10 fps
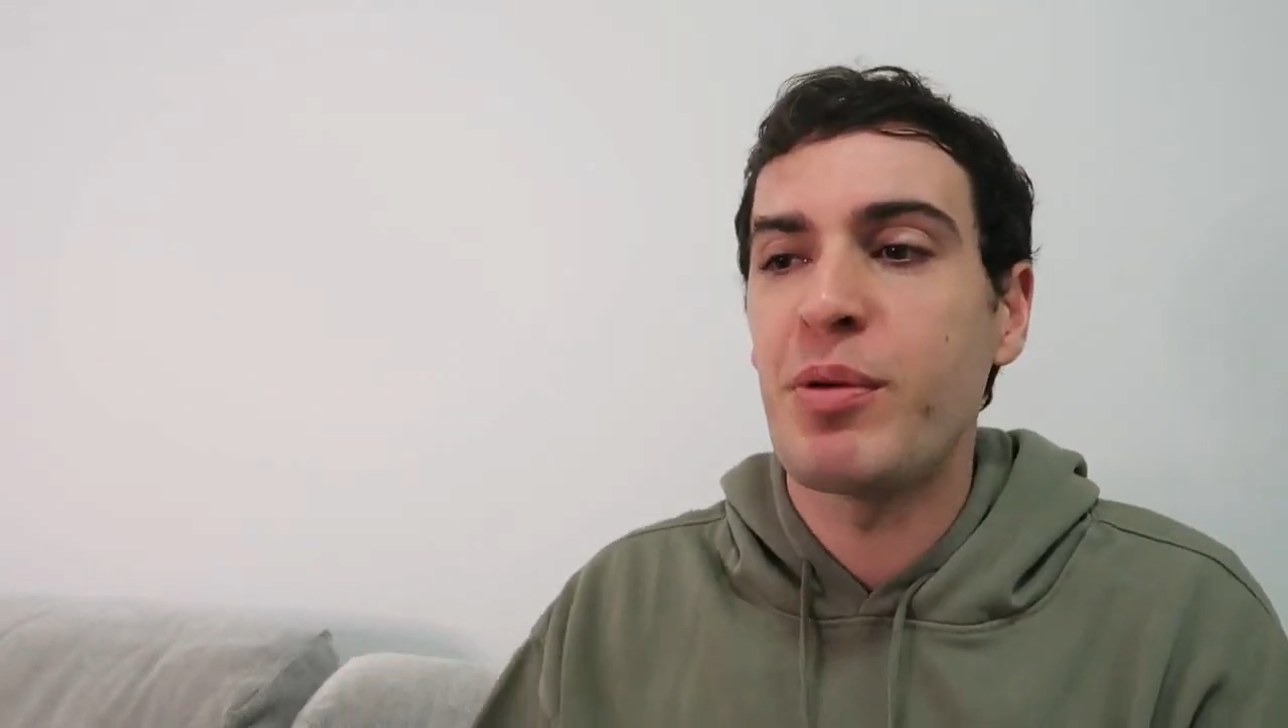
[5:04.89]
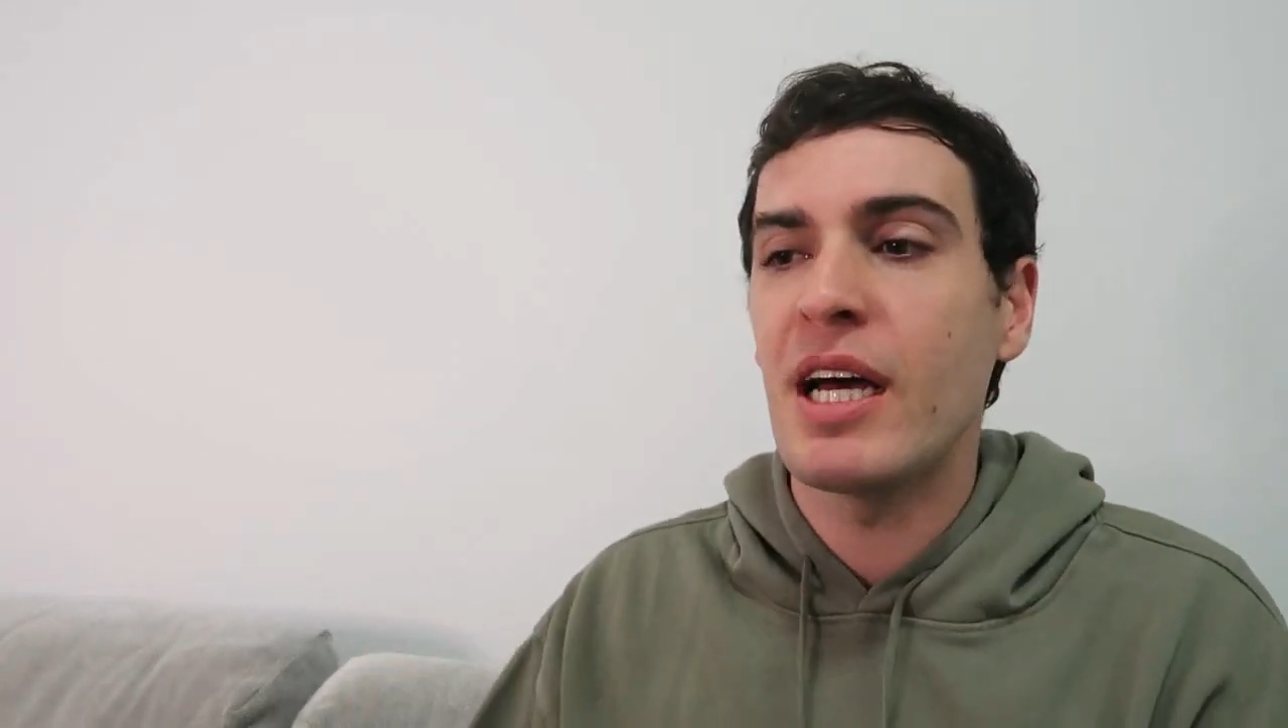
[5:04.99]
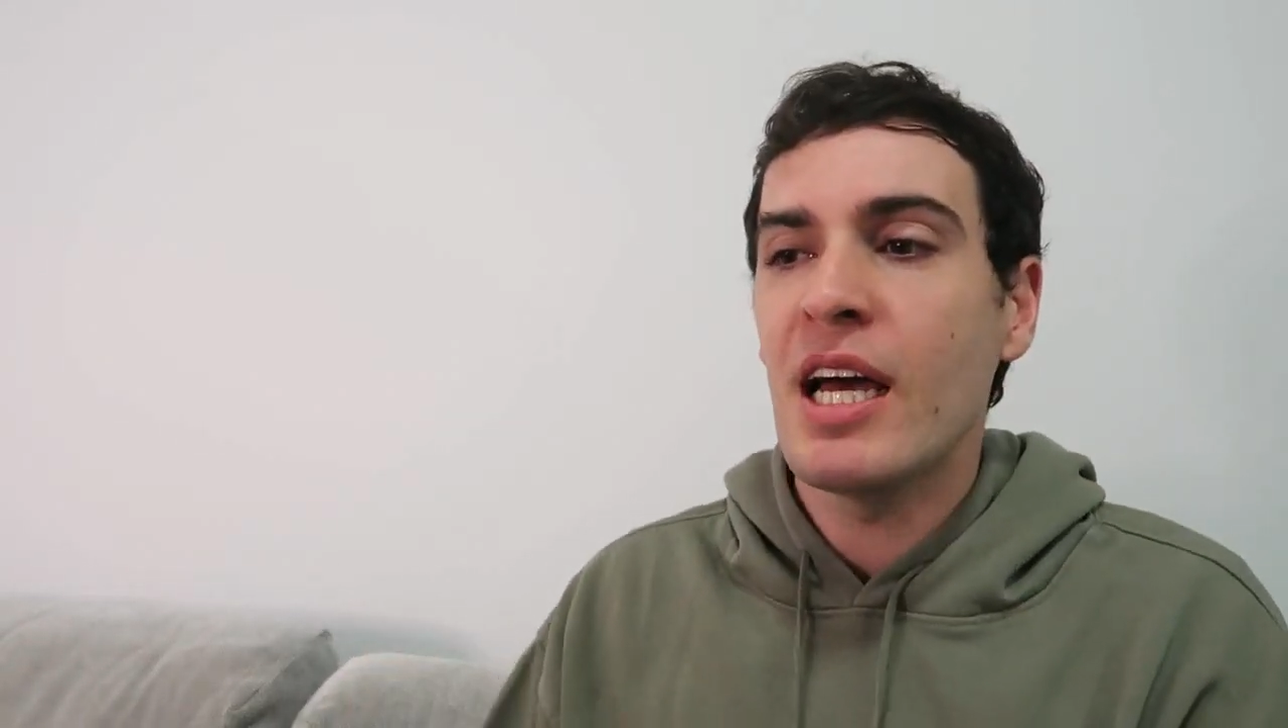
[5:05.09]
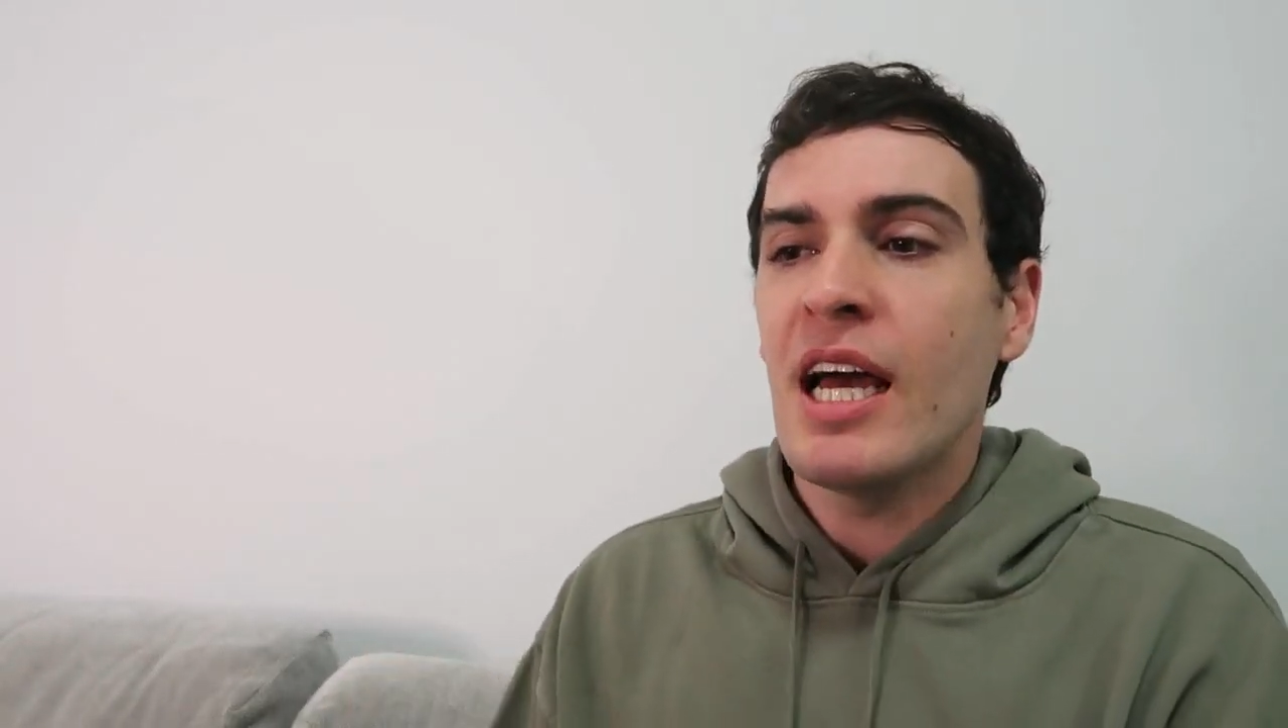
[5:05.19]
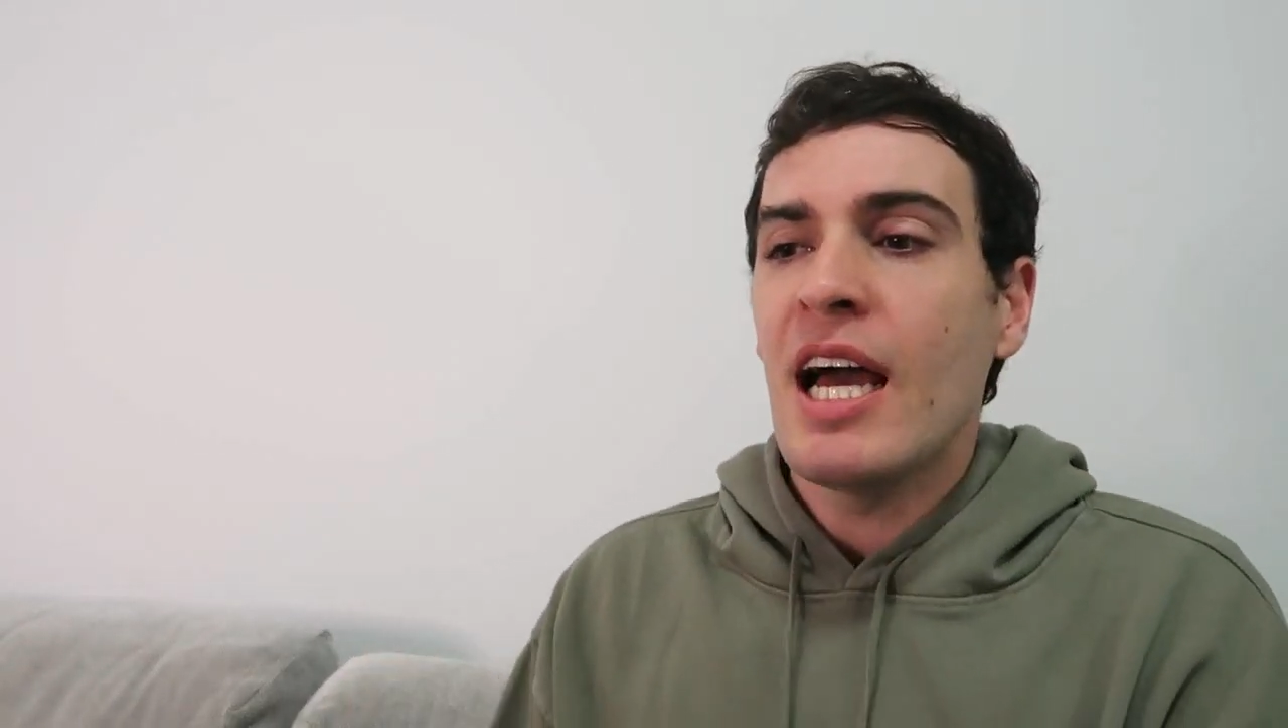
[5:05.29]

but